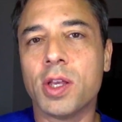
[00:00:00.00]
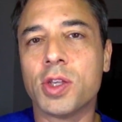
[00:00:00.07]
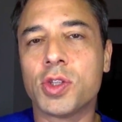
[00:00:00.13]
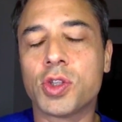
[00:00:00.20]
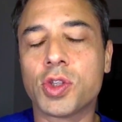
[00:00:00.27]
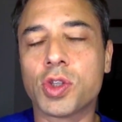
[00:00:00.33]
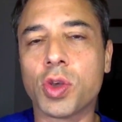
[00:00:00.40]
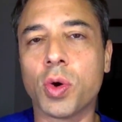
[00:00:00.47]

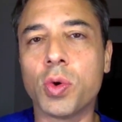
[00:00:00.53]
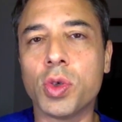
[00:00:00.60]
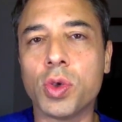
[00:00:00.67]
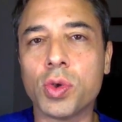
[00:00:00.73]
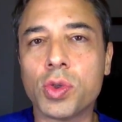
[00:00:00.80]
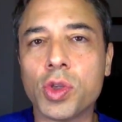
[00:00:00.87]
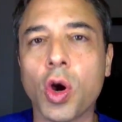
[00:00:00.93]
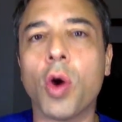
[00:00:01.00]
so
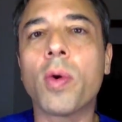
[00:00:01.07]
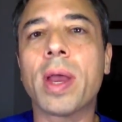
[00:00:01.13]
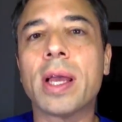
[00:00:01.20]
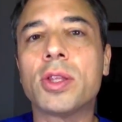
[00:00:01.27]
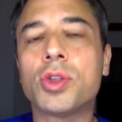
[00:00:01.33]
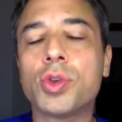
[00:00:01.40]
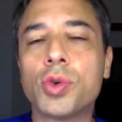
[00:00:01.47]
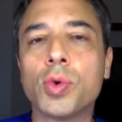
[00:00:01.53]
you don't
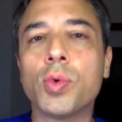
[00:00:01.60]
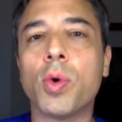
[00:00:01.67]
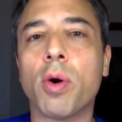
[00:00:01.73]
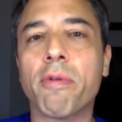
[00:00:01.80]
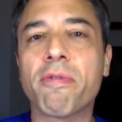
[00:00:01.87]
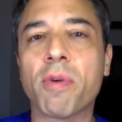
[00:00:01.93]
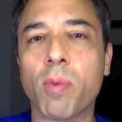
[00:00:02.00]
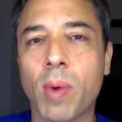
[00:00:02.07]
get too
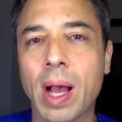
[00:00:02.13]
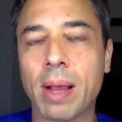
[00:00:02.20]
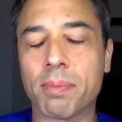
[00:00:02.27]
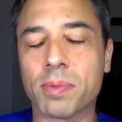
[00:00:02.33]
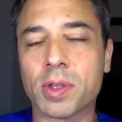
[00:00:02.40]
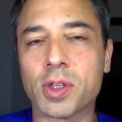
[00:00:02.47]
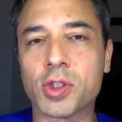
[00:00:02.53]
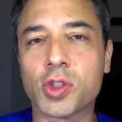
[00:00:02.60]

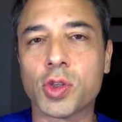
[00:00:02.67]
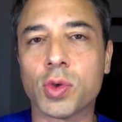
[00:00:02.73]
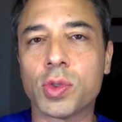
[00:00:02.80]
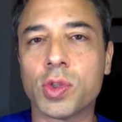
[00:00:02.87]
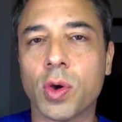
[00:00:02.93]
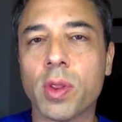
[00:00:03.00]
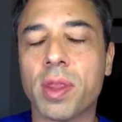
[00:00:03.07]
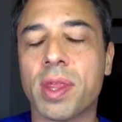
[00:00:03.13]
overwhelmed. So
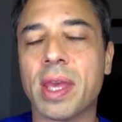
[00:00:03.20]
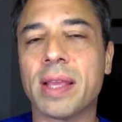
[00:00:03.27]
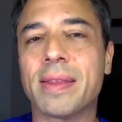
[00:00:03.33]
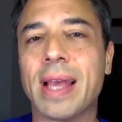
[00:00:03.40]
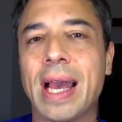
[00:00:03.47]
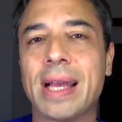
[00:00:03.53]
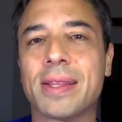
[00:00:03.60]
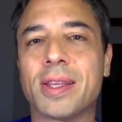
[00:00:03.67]
don't think
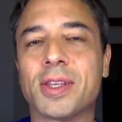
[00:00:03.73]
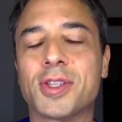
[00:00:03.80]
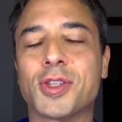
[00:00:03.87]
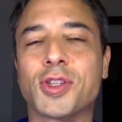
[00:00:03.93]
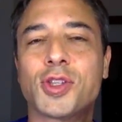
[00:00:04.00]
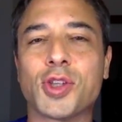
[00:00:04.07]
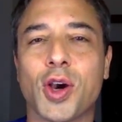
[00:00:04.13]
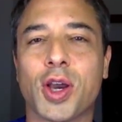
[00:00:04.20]
that
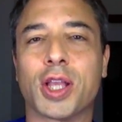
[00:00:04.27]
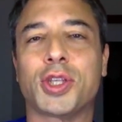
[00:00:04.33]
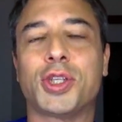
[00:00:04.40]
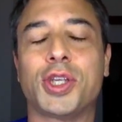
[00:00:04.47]
socket